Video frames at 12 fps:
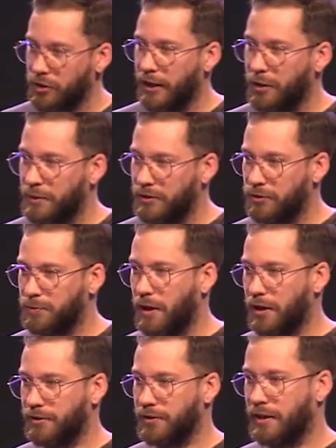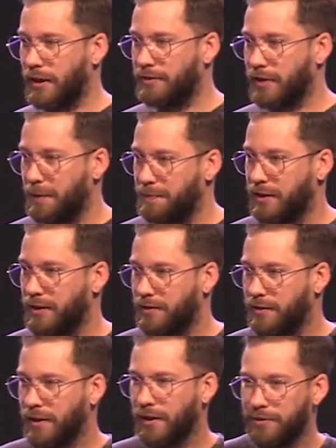trying to be smart and I typed
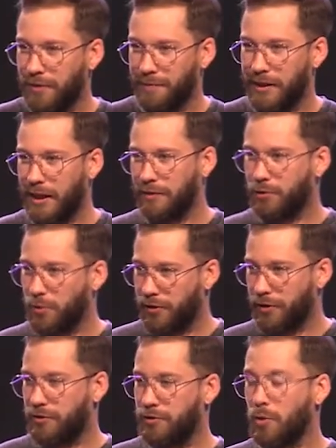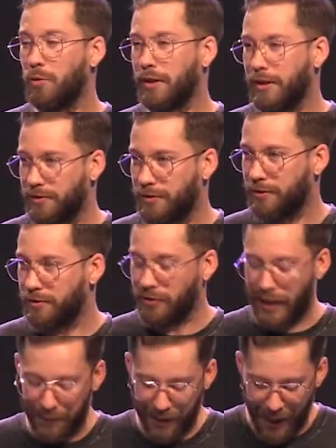in something else to a thesaurus and
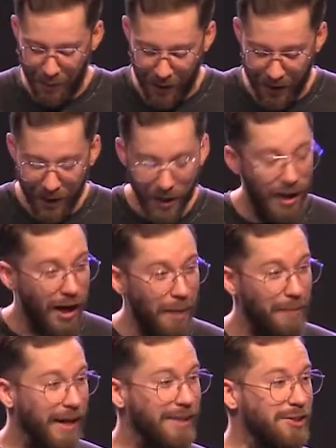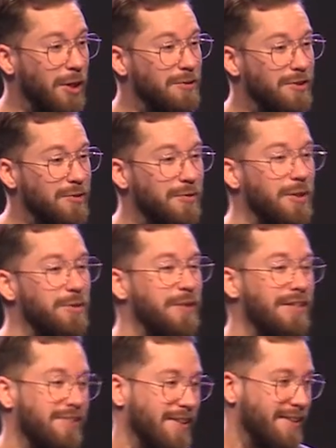grabbed that one. Uh, but I chose this for a
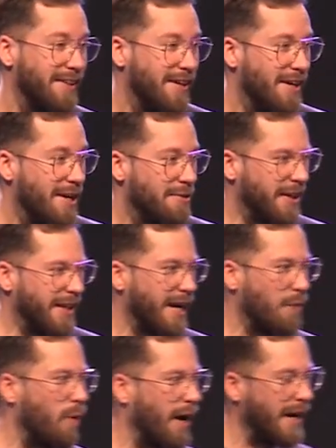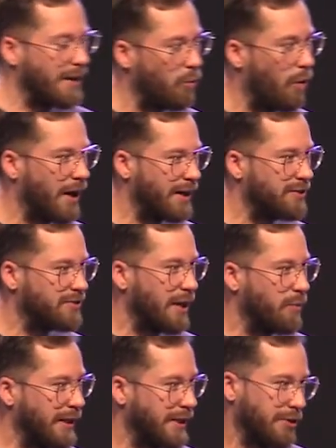reason, right? Like I, I kind of wanted to
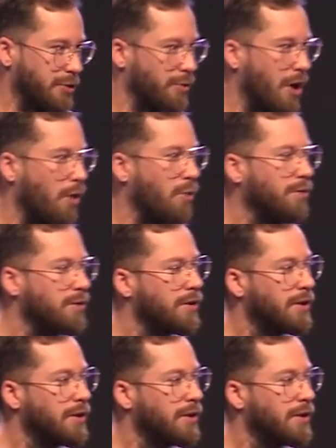say we need to grow.